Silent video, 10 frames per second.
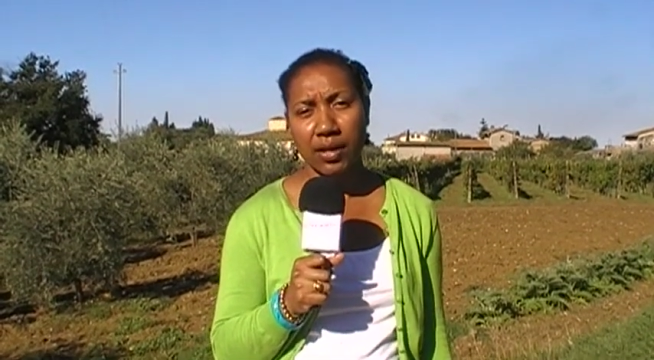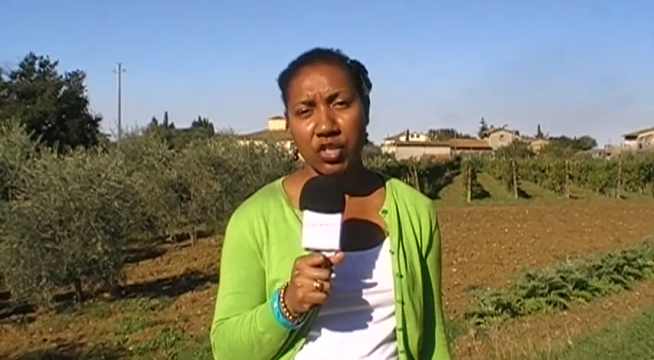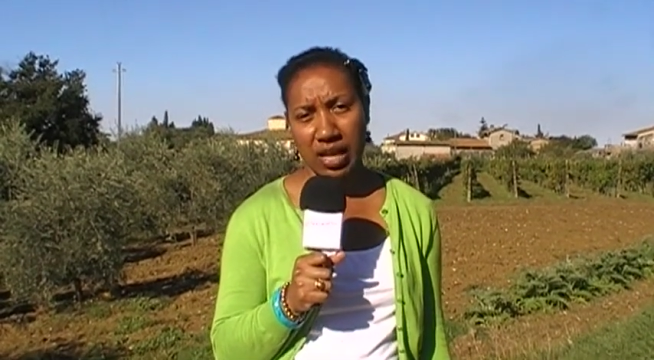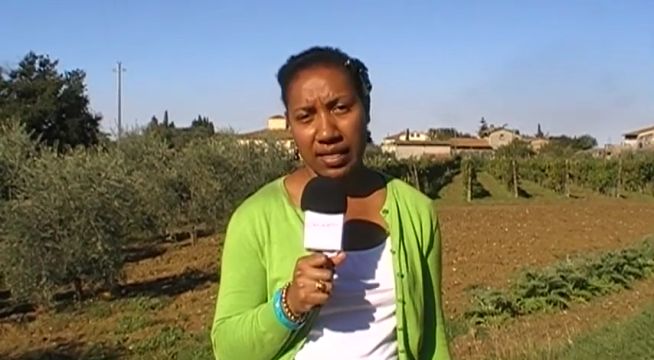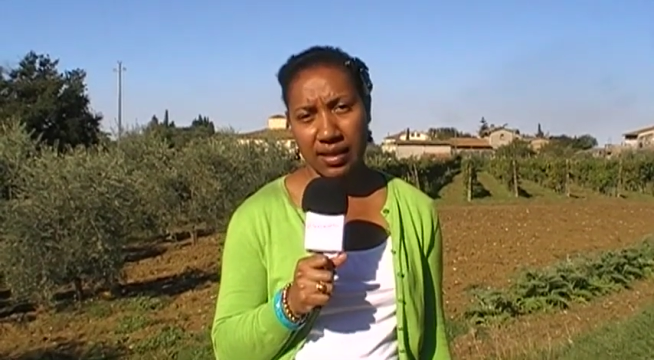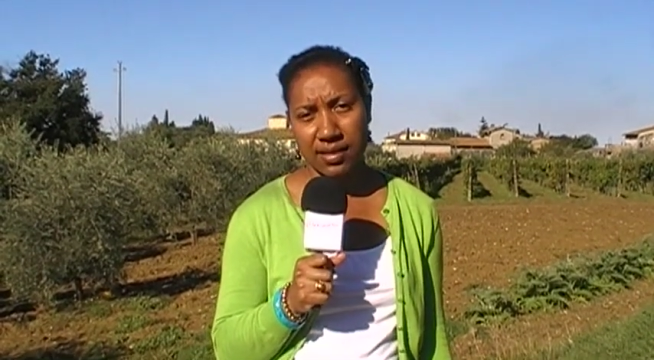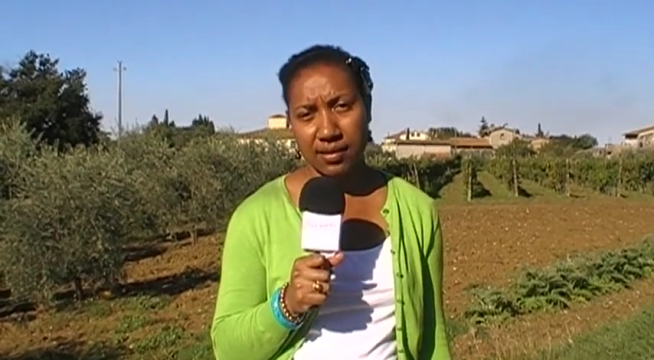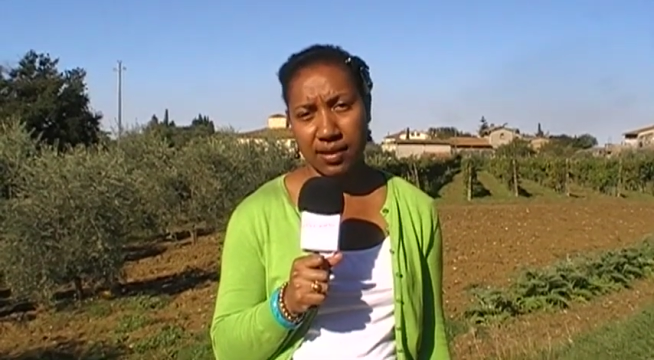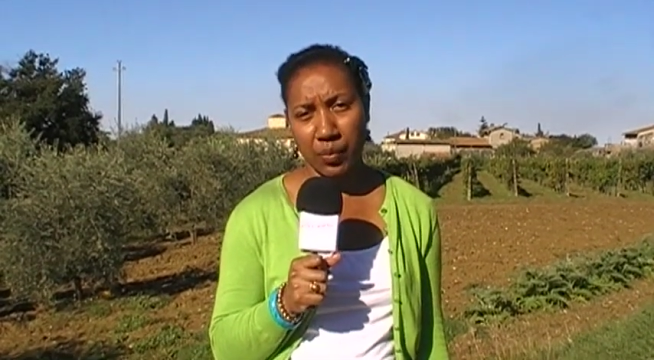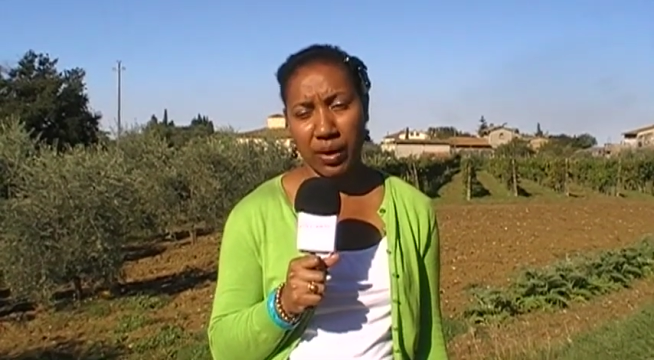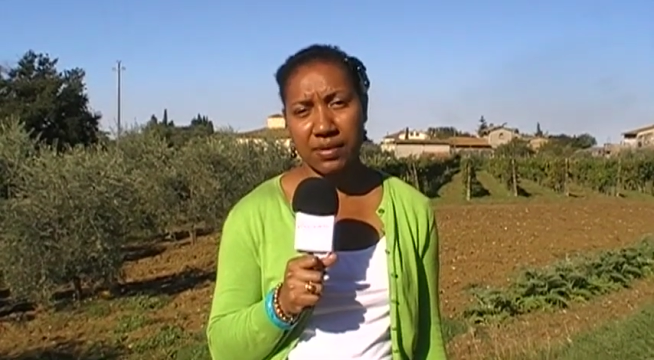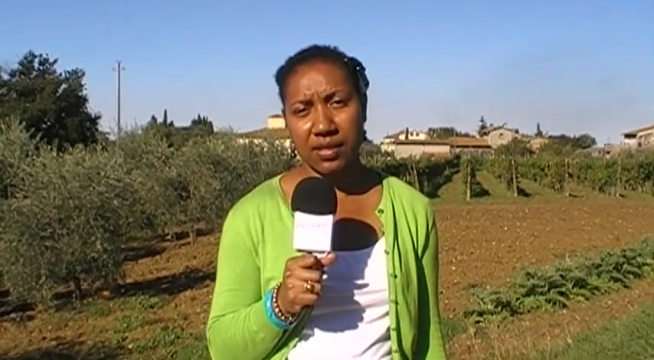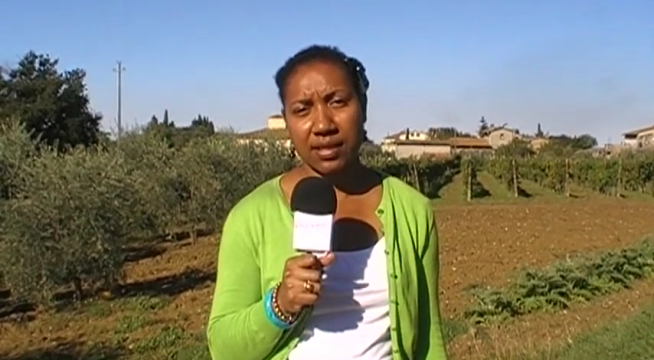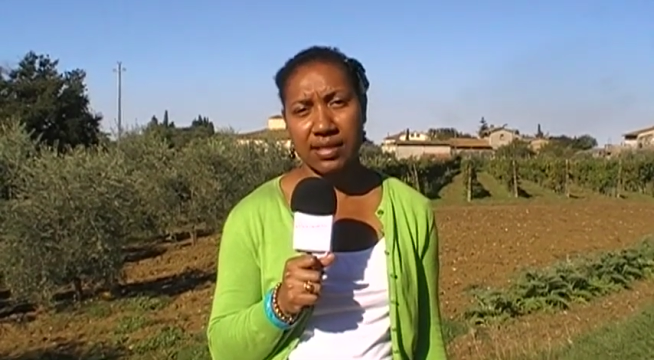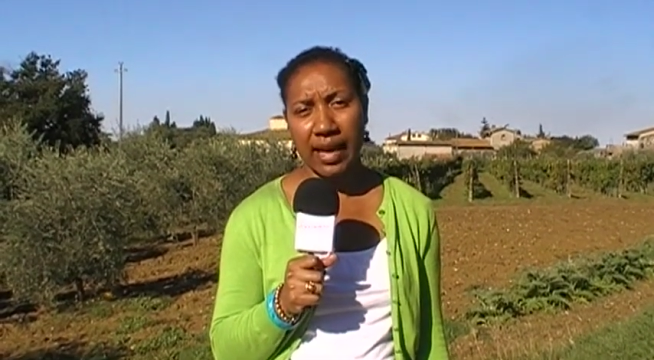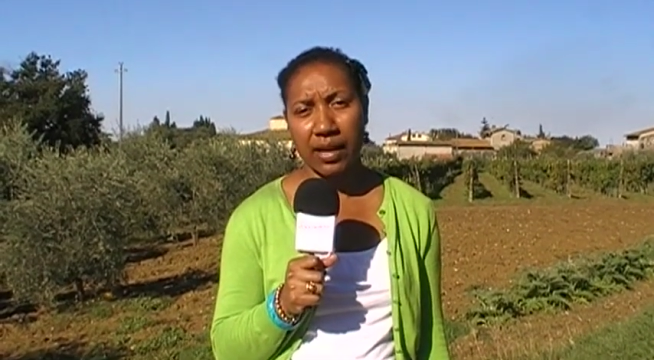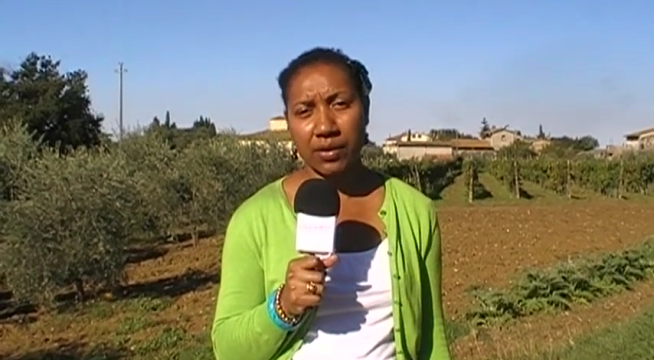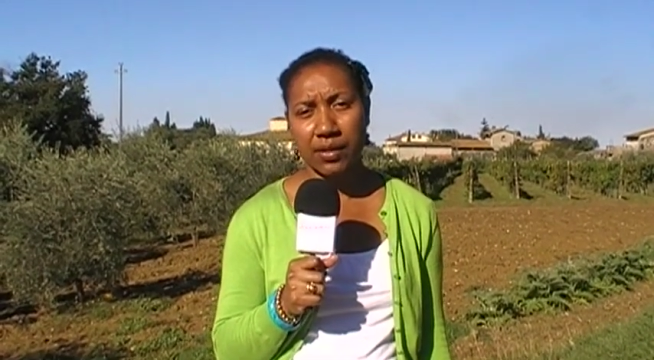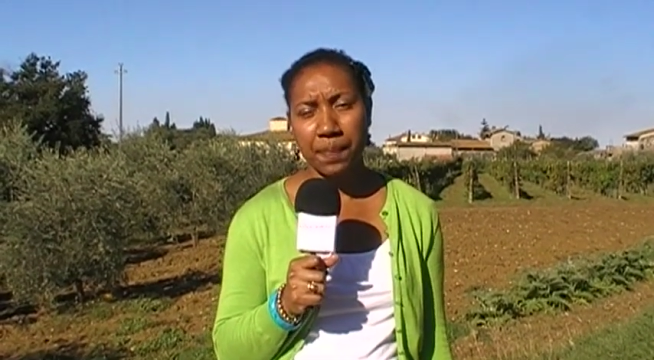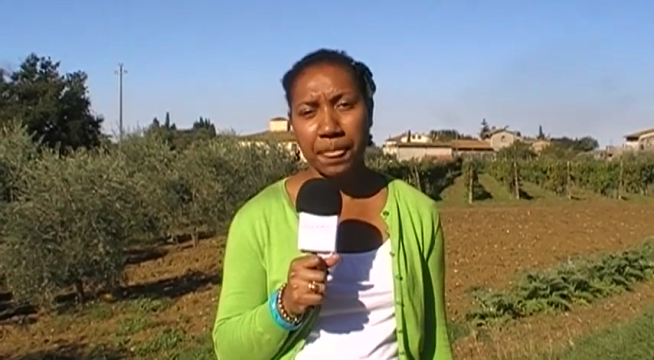check their websites out.